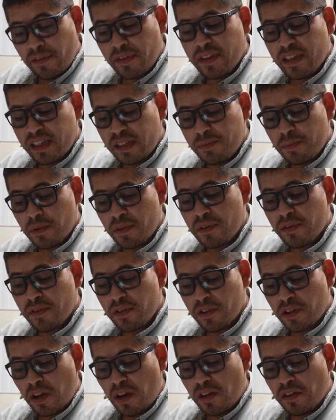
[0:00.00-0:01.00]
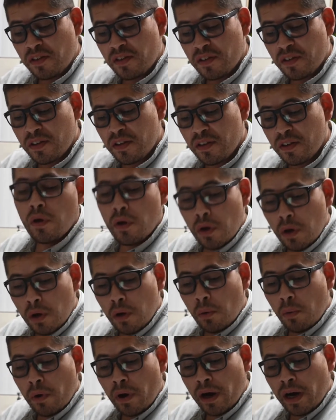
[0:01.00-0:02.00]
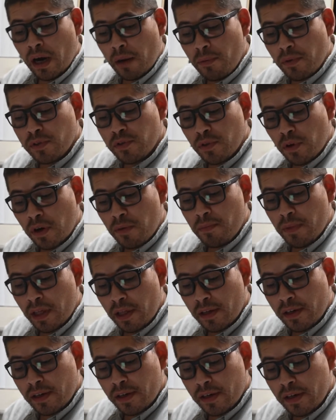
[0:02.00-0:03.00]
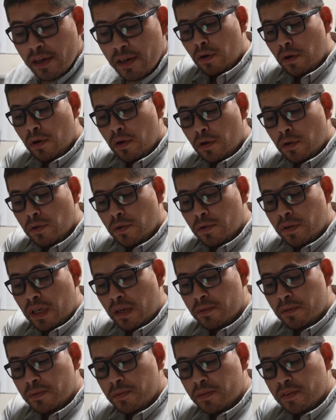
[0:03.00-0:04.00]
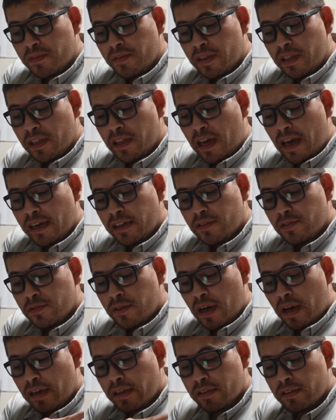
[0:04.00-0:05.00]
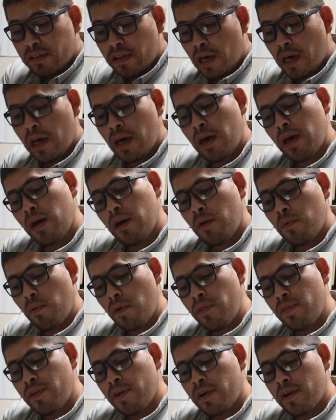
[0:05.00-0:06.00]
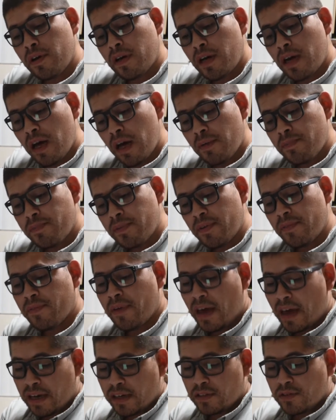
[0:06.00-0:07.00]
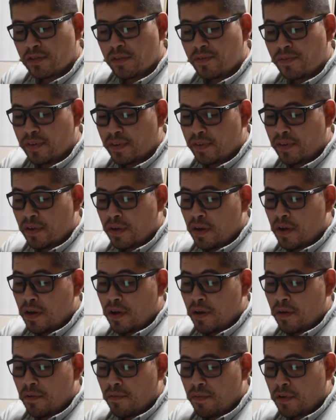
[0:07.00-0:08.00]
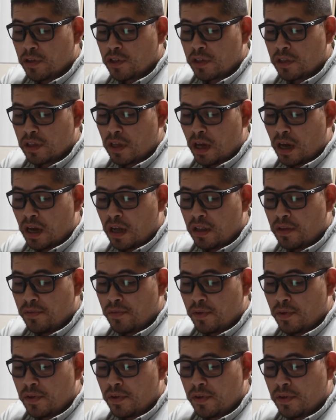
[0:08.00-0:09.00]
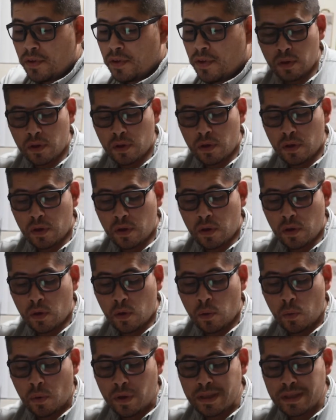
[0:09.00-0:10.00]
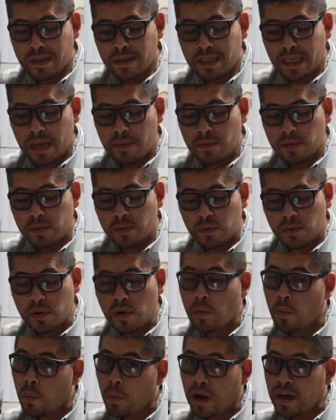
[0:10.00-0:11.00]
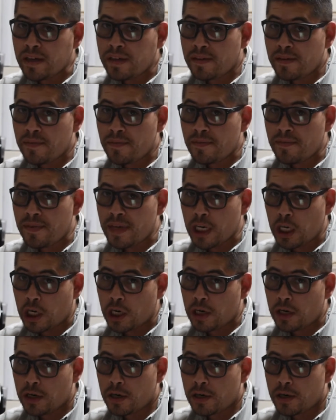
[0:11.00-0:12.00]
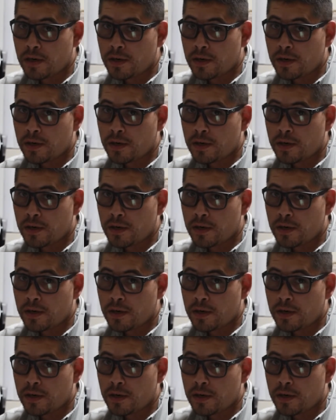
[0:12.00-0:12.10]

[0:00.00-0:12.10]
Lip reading: a teaspoon of salt, 1 cup of soy milk, 2 tablespoons of vanilla extracts, 1/3 cup of extra virgin olive oil, 1 tablespoon of white vinegar.